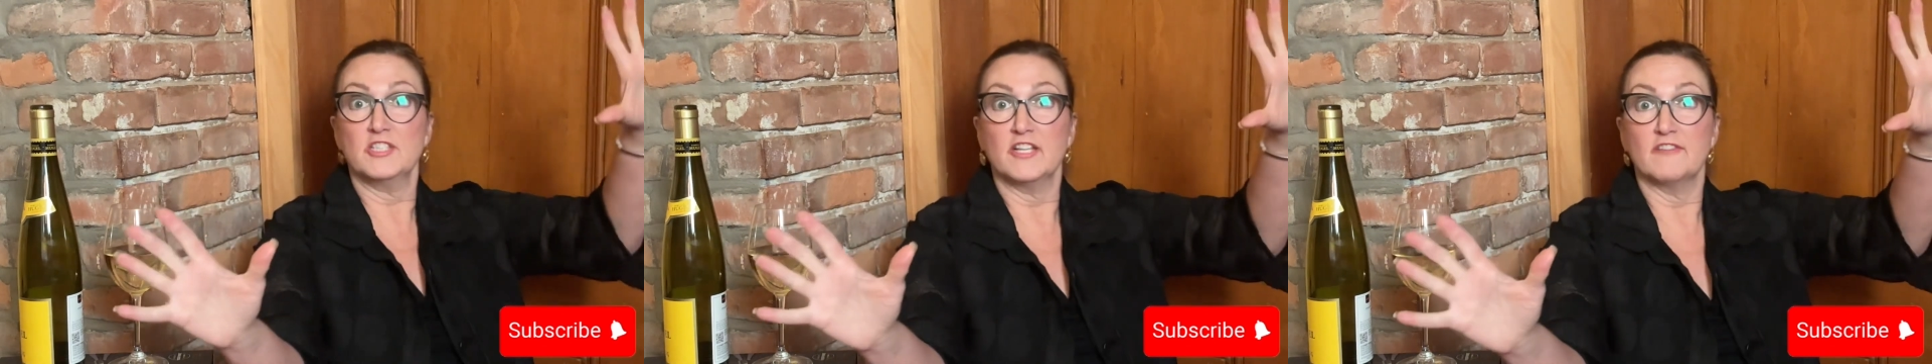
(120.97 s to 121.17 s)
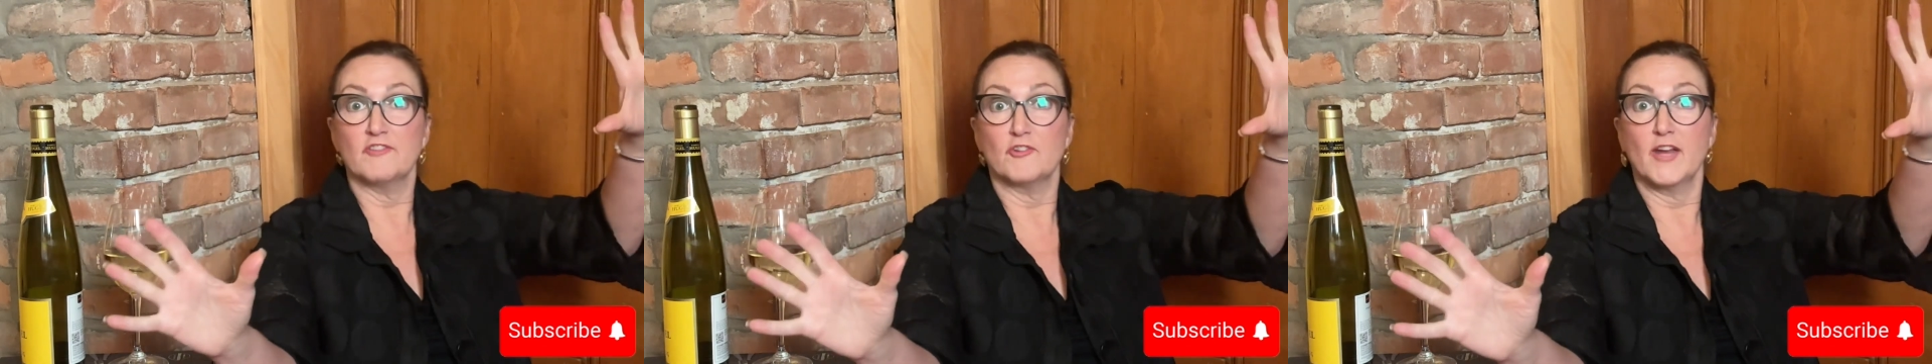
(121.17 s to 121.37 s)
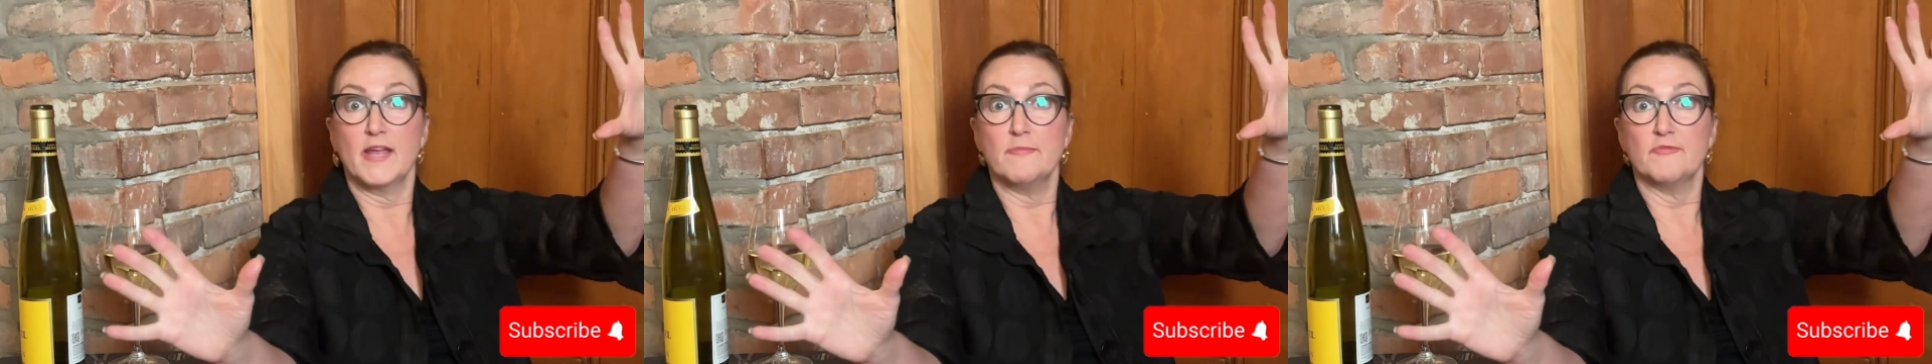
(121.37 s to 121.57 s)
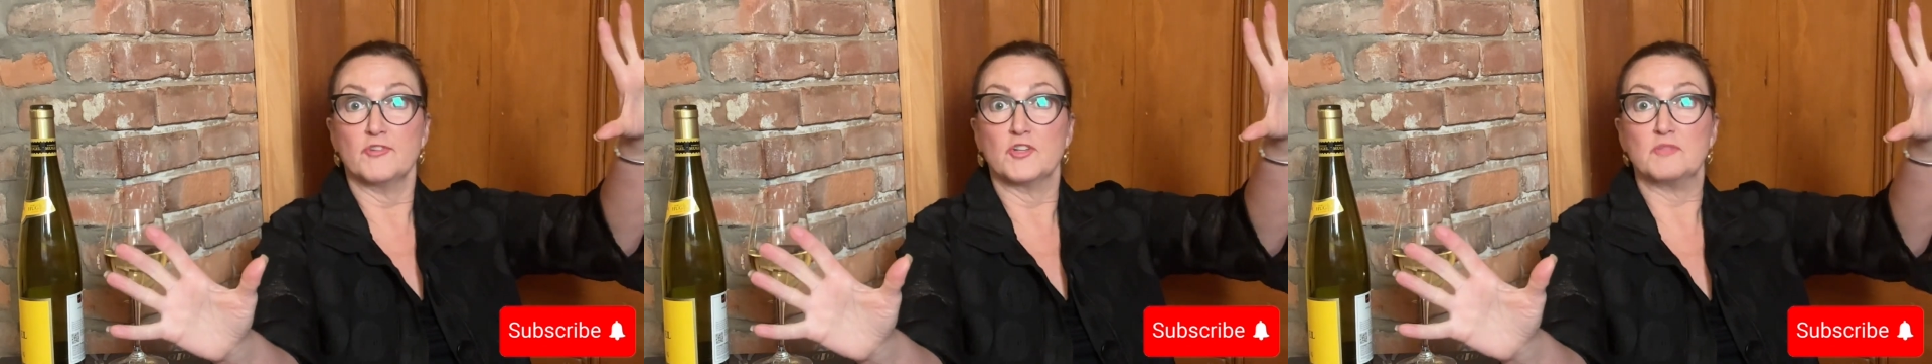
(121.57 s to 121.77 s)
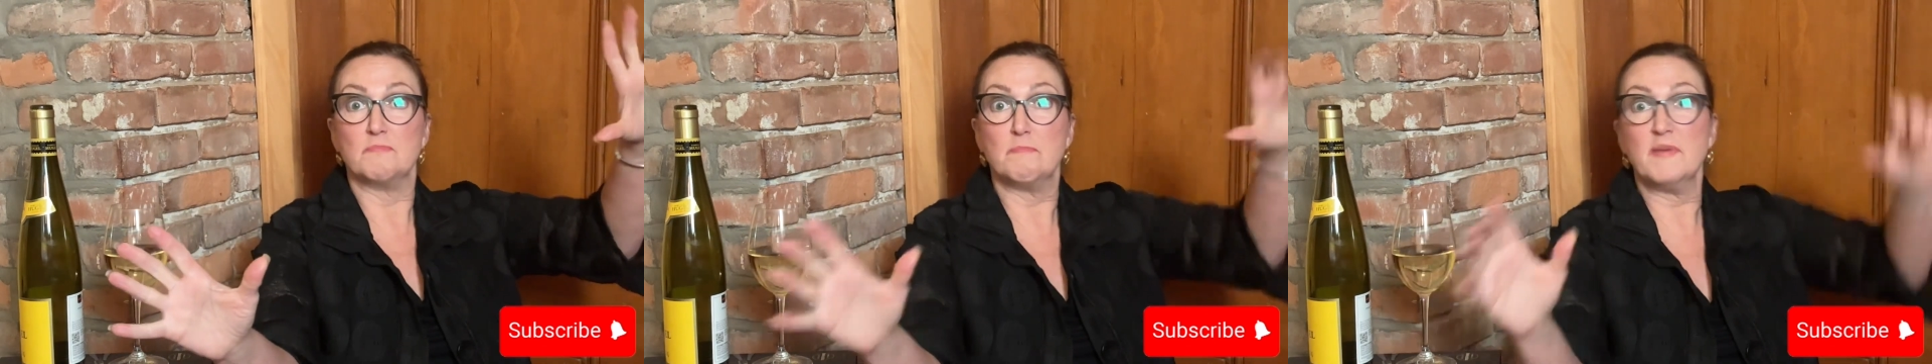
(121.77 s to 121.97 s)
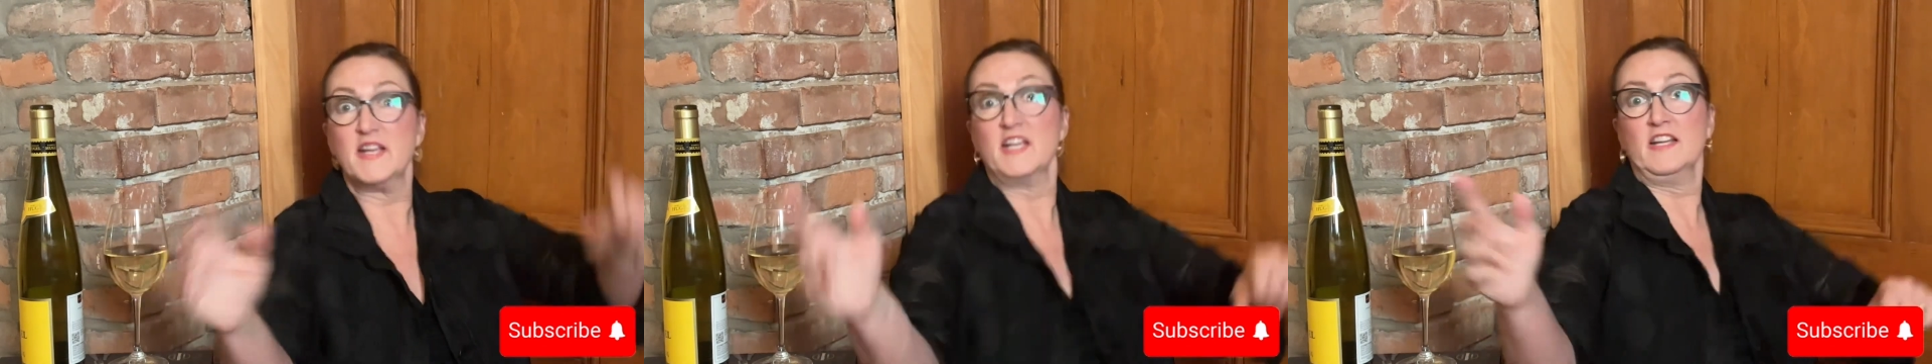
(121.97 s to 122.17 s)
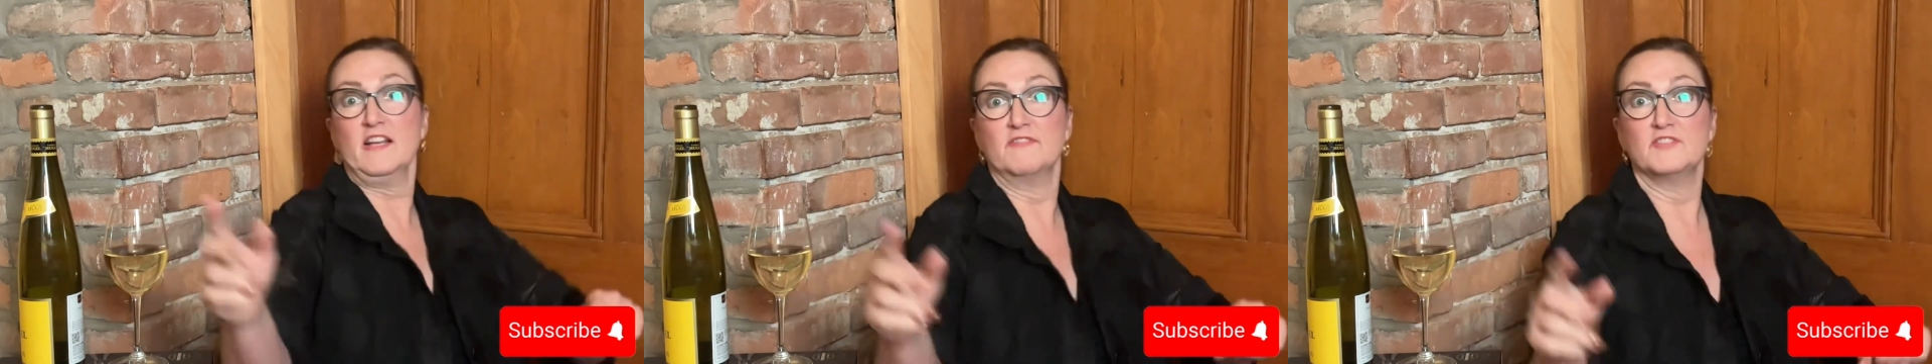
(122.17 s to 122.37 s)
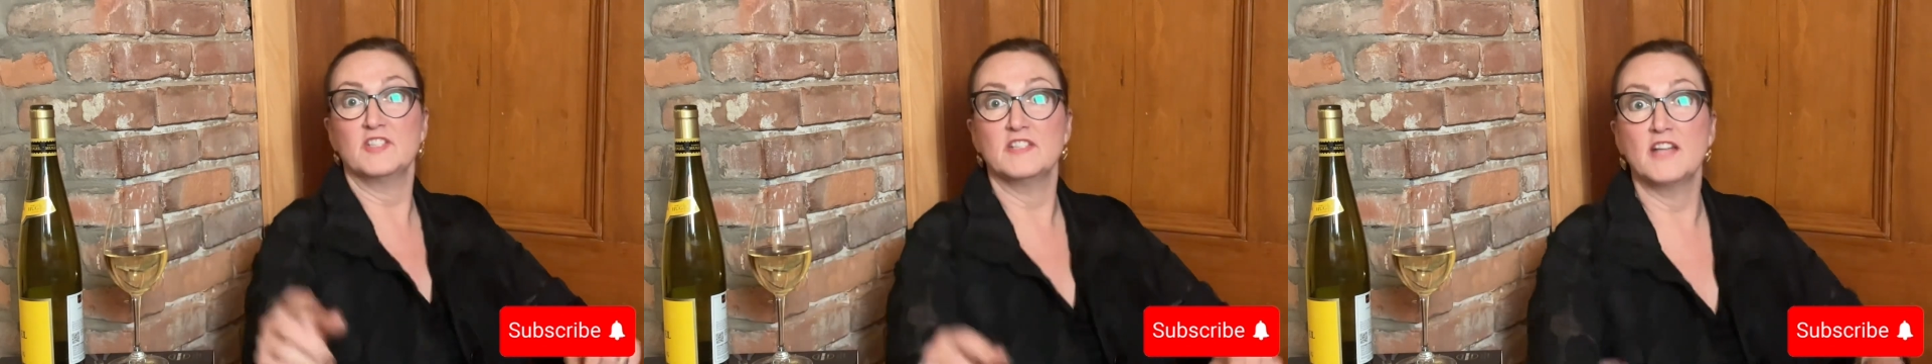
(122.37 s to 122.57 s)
of grapefruit big enough to